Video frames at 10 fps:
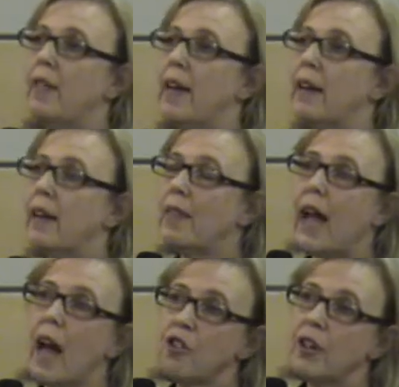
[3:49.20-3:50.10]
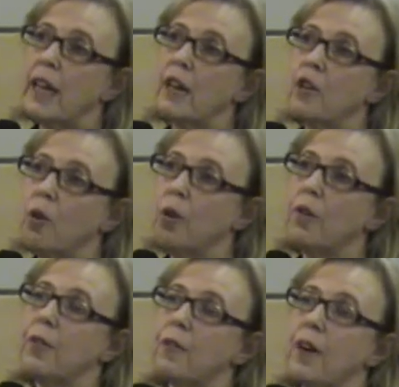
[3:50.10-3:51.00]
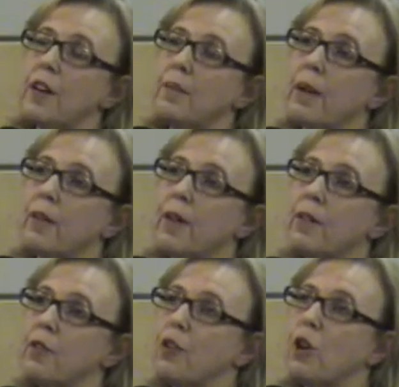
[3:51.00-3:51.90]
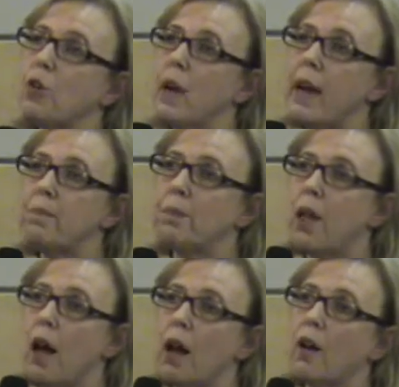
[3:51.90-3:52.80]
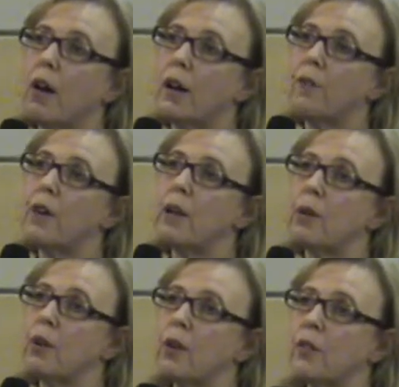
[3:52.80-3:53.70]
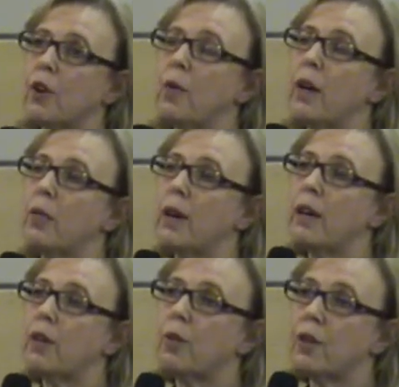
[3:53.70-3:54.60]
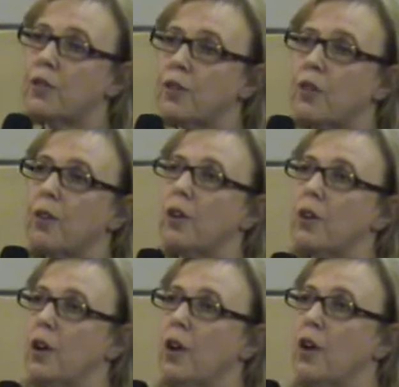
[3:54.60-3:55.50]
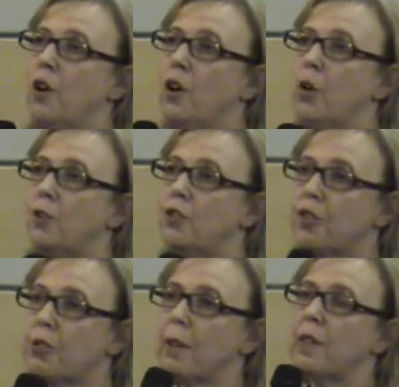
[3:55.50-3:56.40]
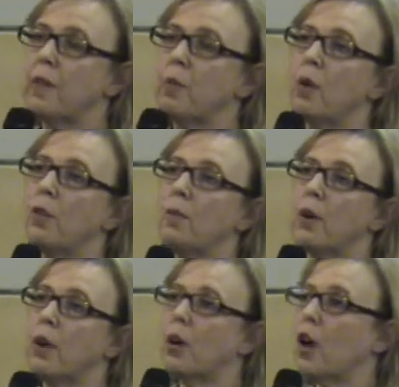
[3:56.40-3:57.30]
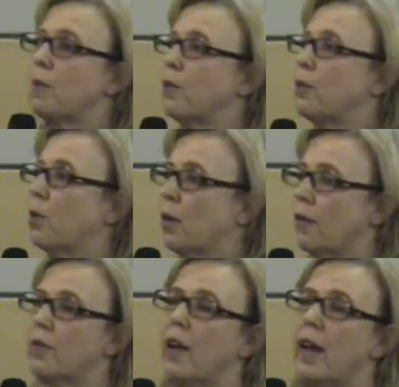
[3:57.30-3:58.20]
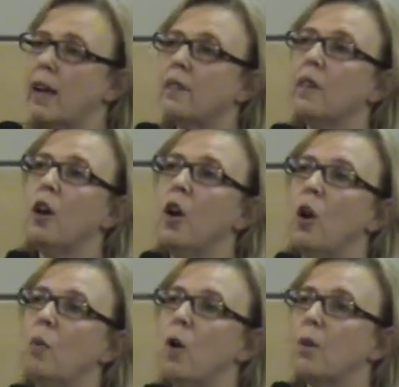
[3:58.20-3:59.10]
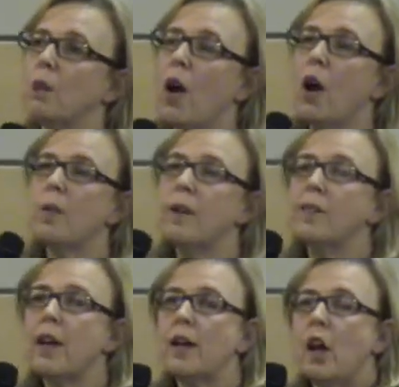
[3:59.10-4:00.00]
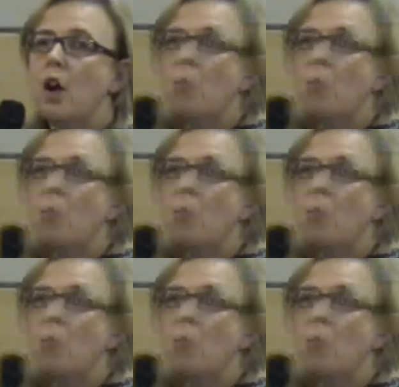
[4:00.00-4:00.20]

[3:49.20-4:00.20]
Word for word: They, they actually ignored the fundamental things. There's a great blog on it for anyone who wants a quick read. Chris Turner, who just recently wrote the book on Harper's War on Science, wrote a blog where he said,